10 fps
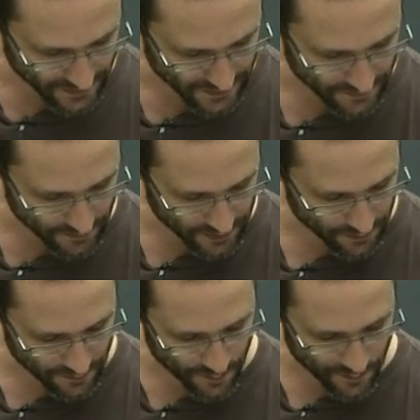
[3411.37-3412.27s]
um,
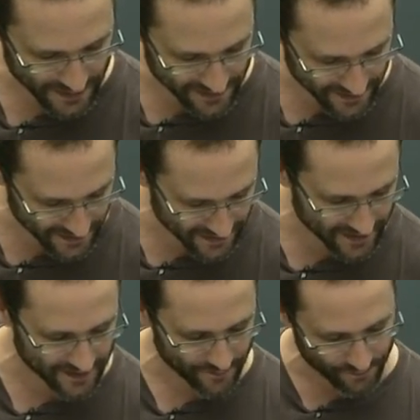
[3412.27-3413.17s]
you you might
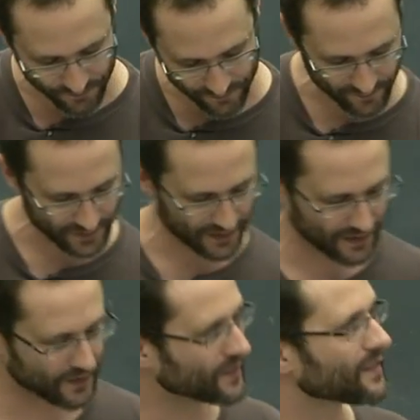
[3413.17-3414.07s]
um,
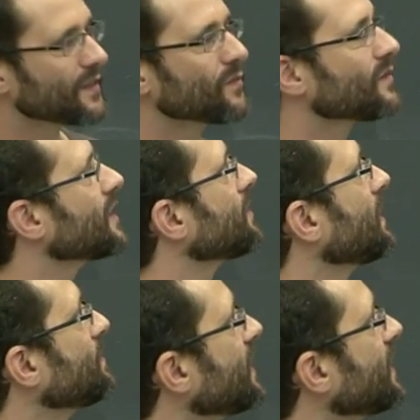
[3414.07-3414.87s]
you, it might be